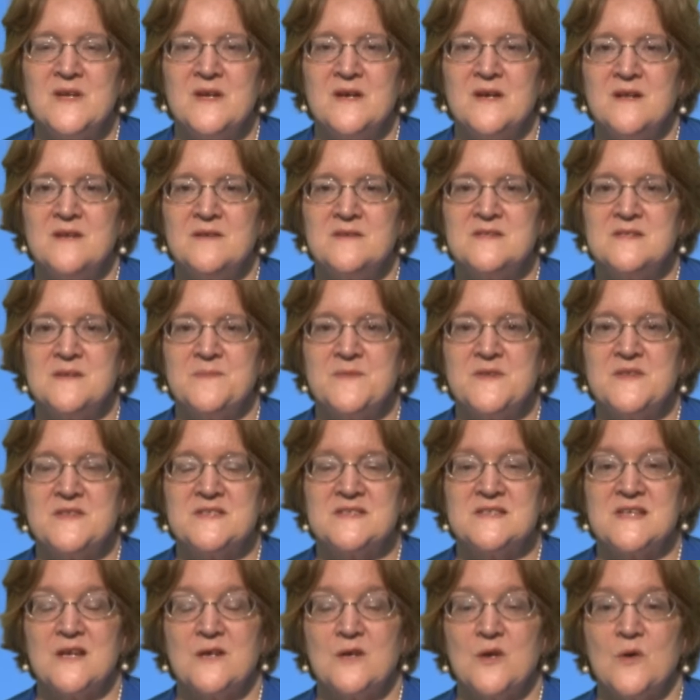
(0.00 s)
and some of the
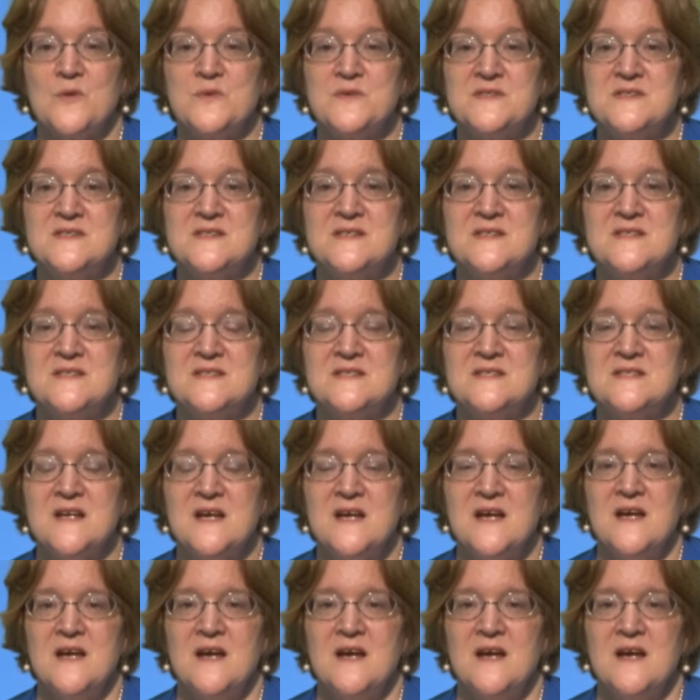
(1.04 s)
psychoses,